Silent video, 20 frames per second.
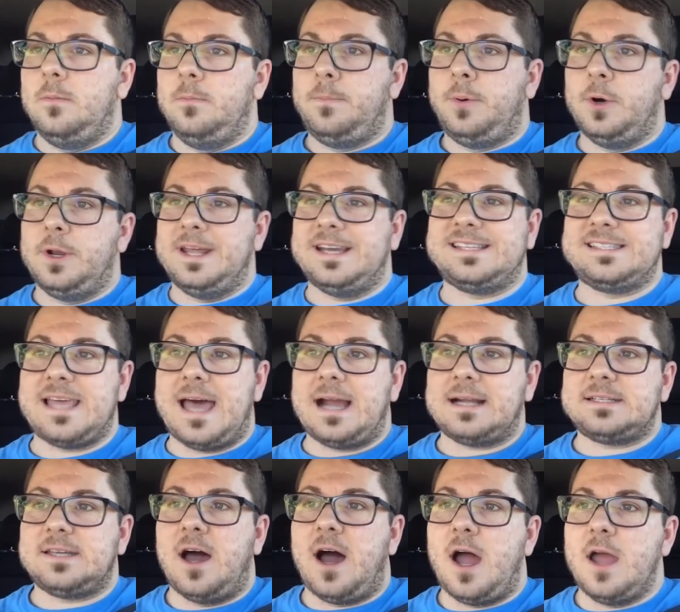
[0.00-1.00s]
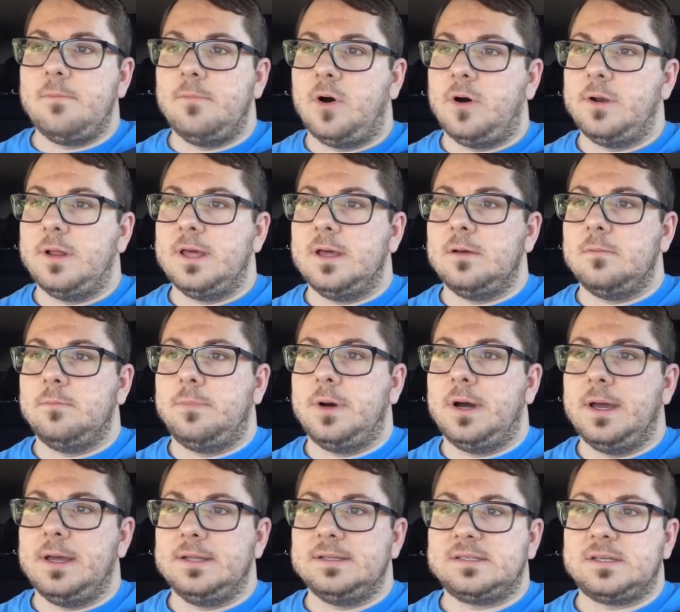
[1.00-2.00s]
put an exact time on it,
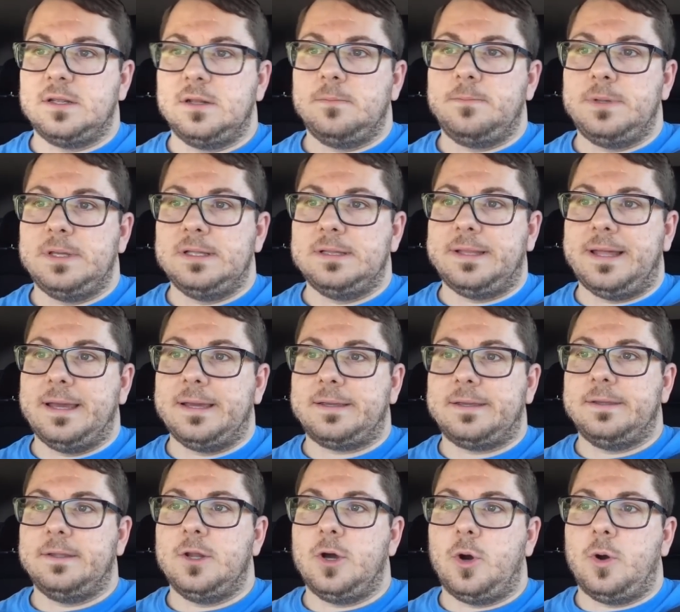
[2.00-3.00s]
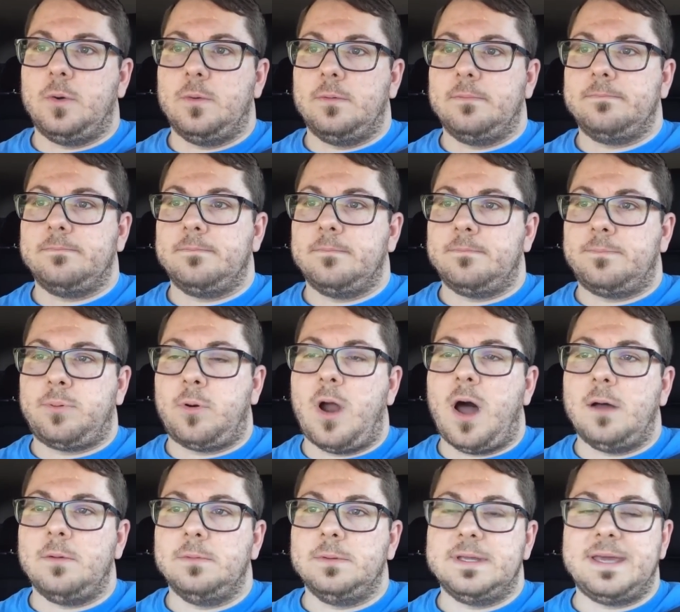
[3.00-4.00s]
but it's going to be like, you know,
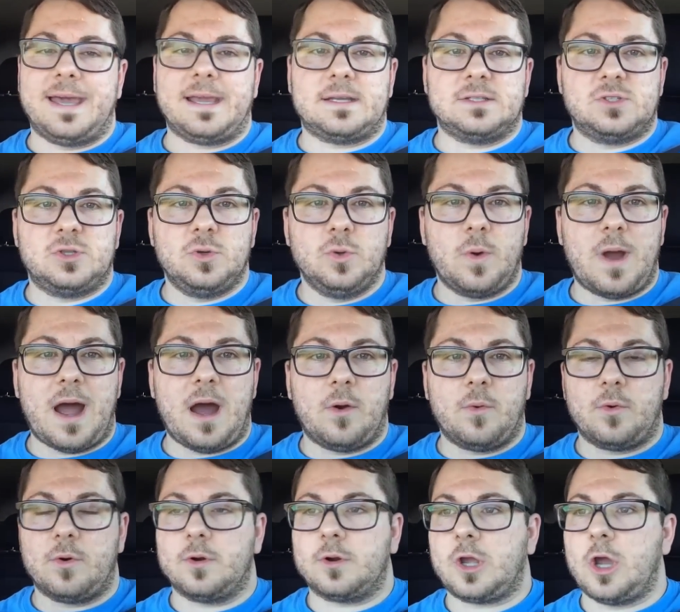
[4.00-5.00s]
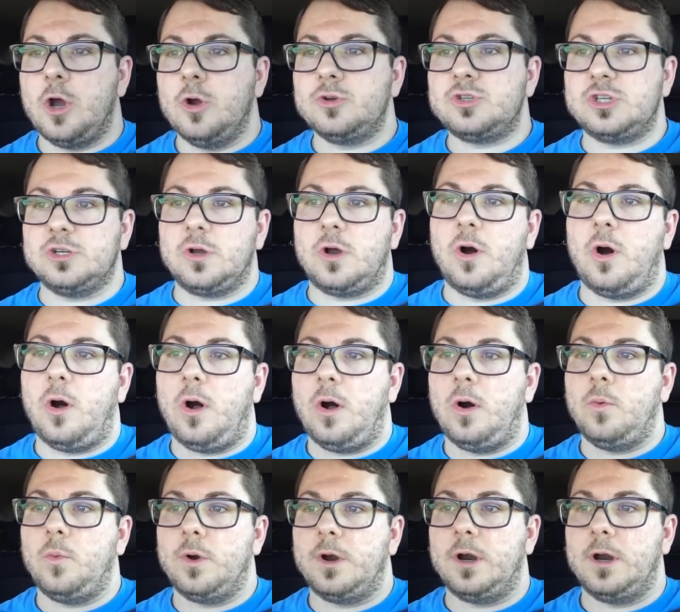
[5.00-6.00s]
probably like a 2-hour coaching
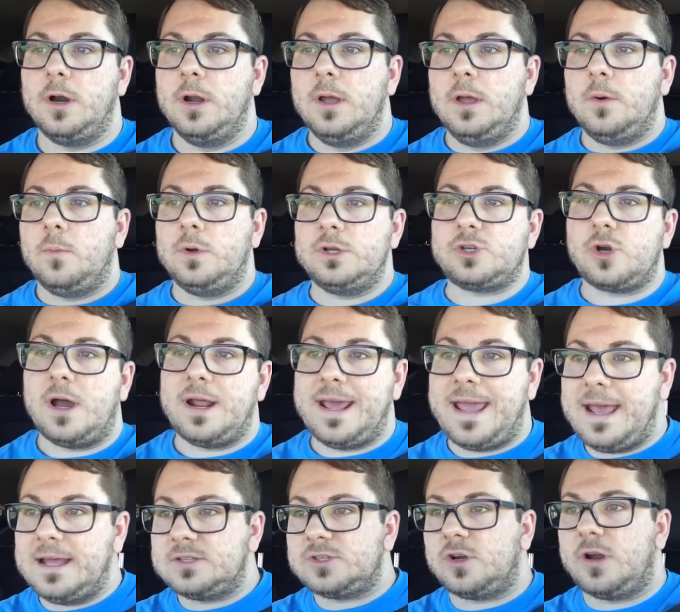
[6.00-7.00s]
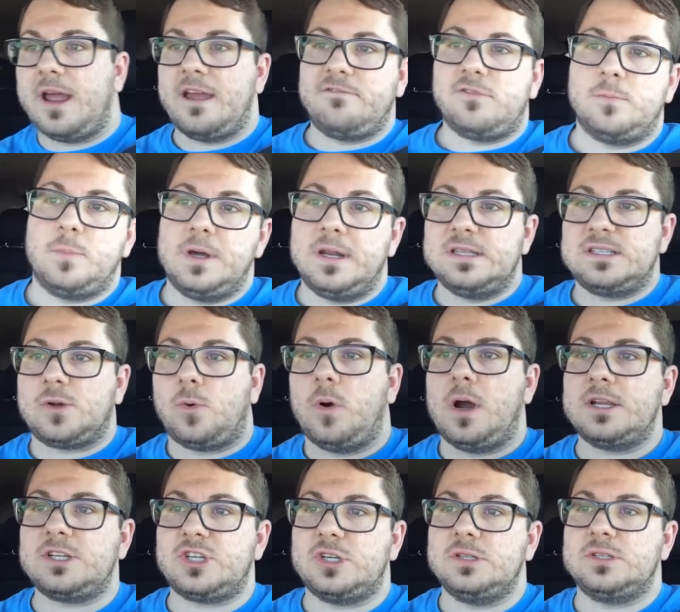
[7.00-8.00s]
call where we try to answer everybody's
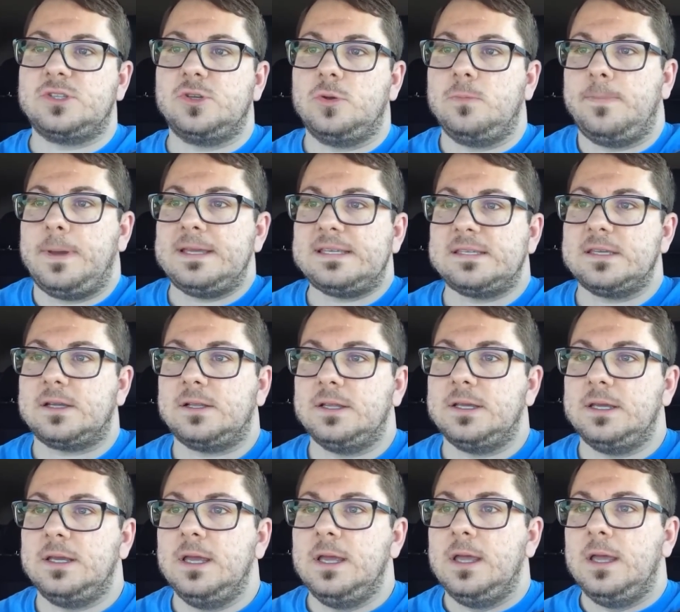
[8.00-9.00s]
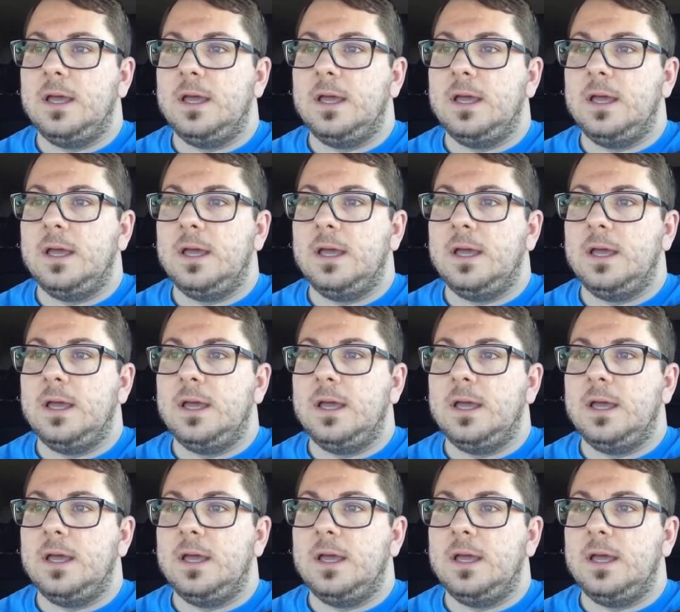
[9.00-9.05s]
questions. So basically,